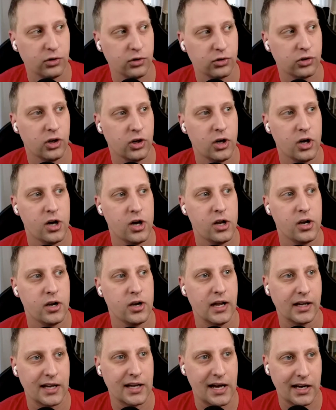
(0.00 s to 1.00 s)
good and I
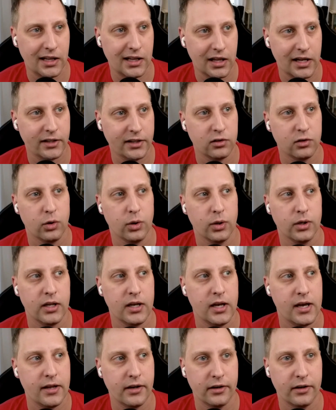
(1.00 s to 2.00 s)
kind of like doing
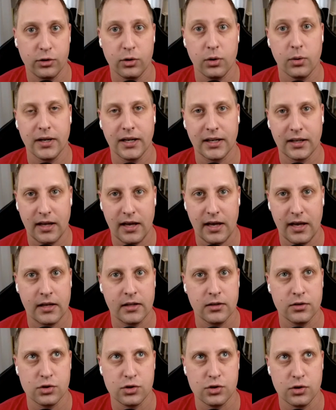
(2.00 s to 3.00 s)
it and I'll do it when I
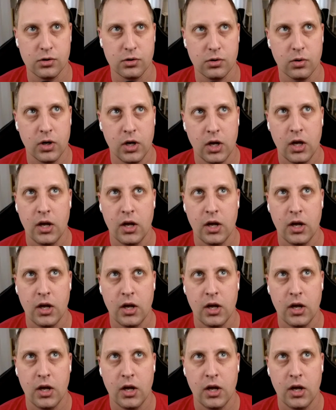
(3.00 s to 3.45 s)
can to